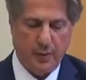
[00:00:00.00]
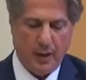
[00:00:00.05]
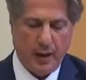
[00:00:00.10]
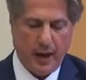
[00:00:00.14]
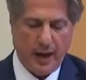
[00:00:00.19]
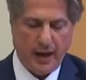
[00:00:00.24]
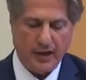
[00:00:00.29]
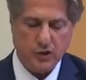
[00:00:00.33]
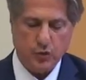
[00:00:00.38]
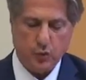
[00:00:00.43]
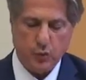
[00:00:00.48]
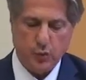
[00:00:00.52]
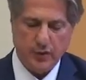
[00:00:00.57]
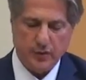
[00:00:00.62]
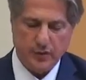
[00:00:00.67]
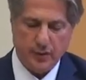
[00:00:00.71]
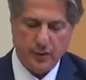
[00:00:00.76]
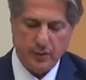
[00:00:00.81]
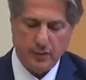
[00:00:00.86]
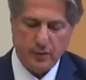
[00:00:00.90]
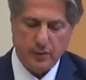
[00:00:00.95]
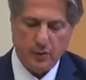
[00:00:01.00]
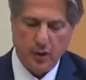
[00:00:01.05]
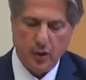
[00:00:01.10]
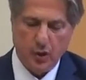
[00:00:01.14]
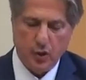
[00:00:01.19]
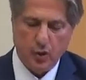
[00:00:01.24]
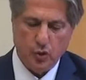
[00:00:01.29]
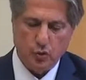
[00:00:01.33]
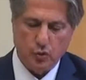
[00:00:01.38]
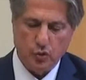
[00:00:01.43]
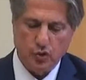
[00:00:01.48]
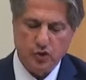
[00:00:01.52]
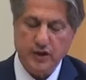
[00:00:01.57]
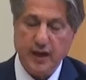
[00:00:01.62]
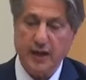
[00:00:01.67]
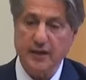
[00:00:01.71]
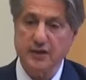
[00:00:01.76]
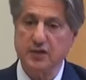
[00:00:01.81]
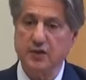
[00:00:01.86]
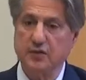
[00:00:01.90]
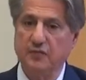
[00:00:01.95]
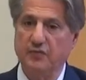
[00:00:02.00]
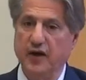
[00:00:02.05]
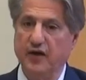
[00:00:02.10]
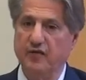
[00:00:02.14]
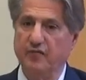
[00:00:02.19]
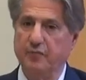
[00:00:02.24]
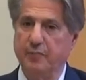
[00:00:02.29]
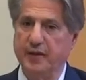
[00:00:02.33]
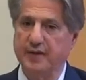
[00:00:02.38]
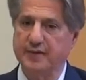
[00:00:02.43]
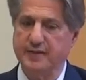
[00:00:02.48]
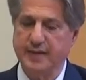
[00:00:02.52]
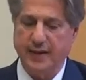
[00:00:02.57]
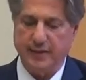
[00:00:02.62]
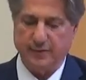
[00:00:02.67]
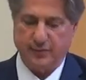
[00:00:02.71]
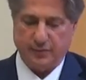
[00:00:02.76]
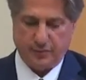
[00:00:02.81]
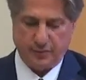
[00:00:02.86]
has dwindled to just 5%.